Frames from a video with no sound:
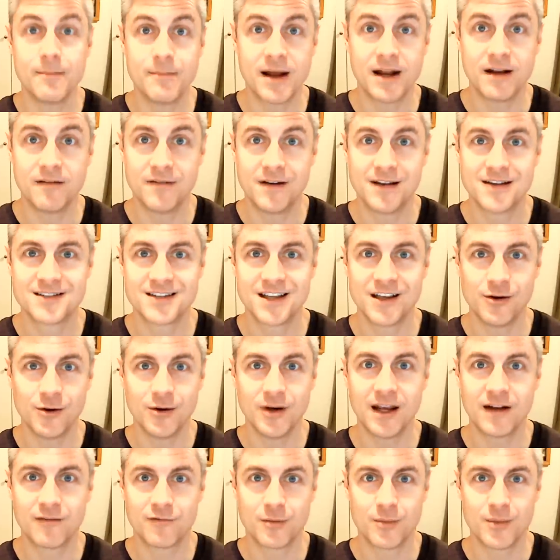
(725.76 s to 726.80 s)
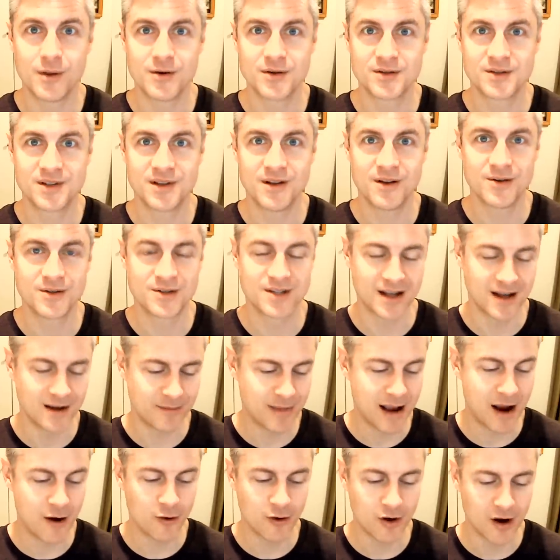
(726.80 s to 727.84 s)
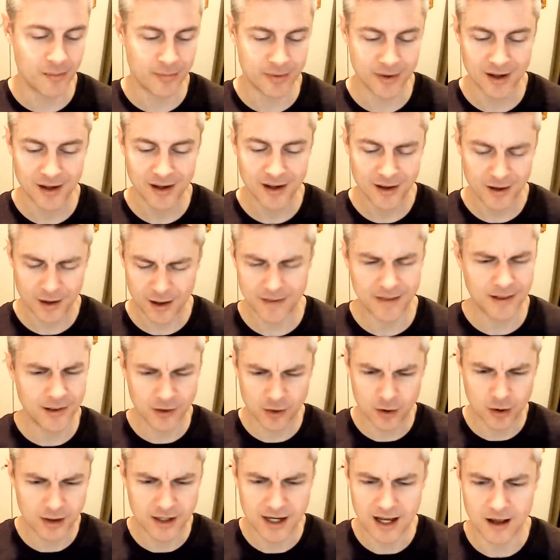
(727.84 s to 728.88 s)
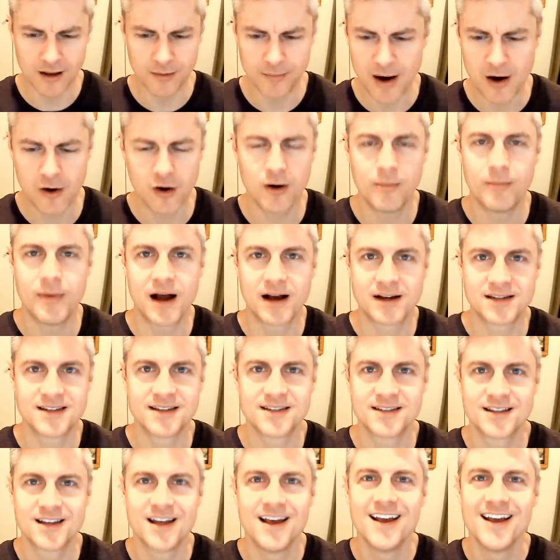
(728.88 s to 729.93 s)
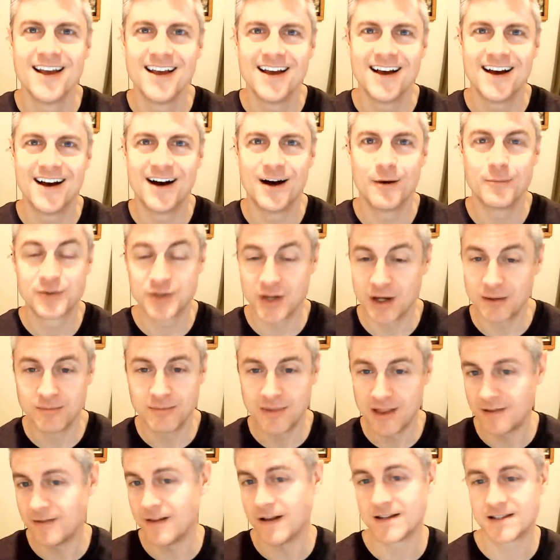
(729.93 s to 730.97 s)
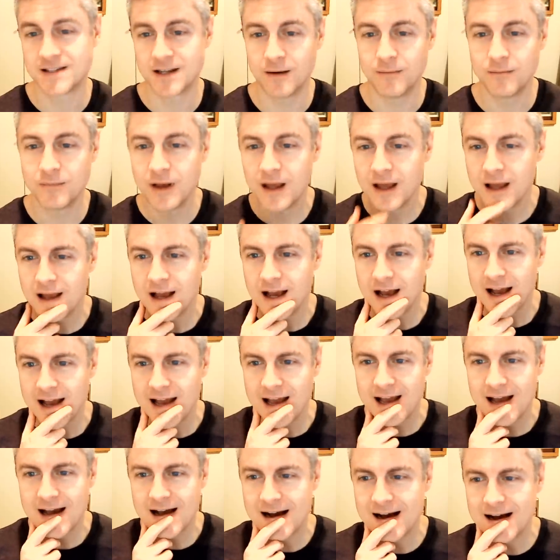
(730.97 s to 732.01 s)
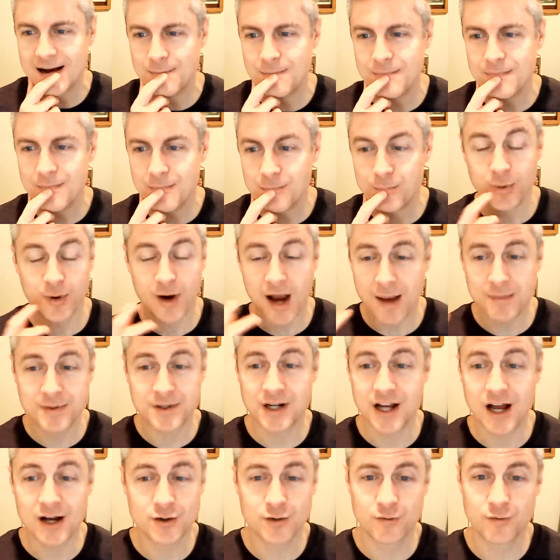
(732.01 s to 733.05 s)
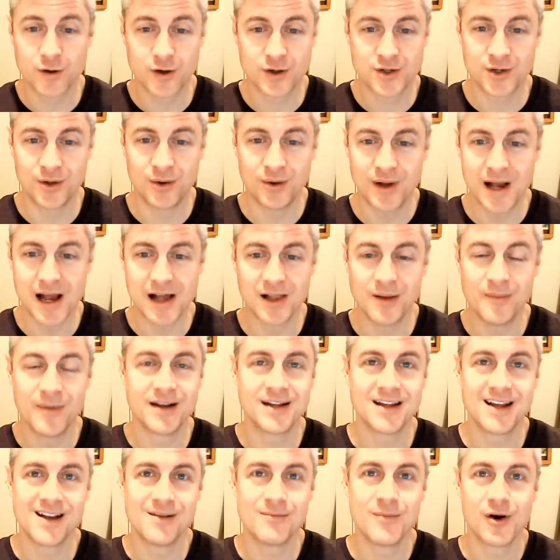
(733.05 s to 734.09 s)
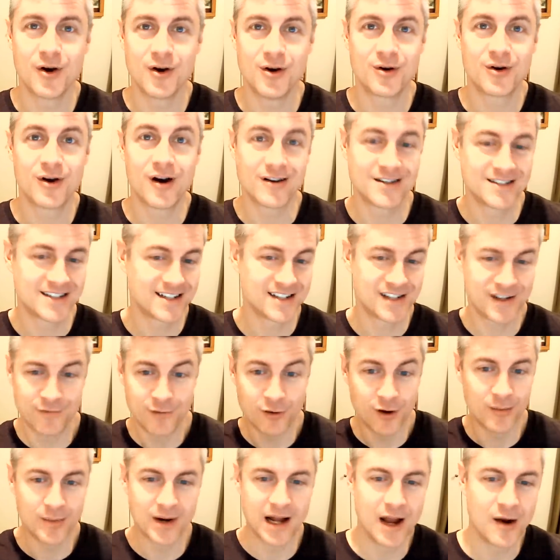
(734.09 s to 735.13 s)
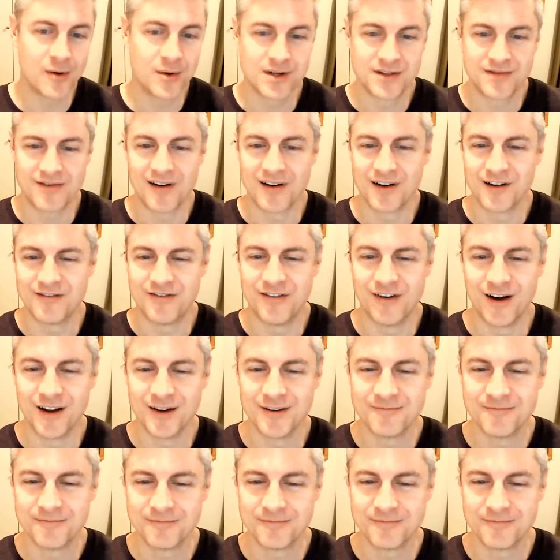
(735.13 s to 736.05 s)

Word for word: benefits that you can get from those those uh, power-up, I think they're called, yeah, power-up boxes. Um, so that, that's a, um, perhaps a controversial element in Mario Kart sixty-four, but I always found it fun.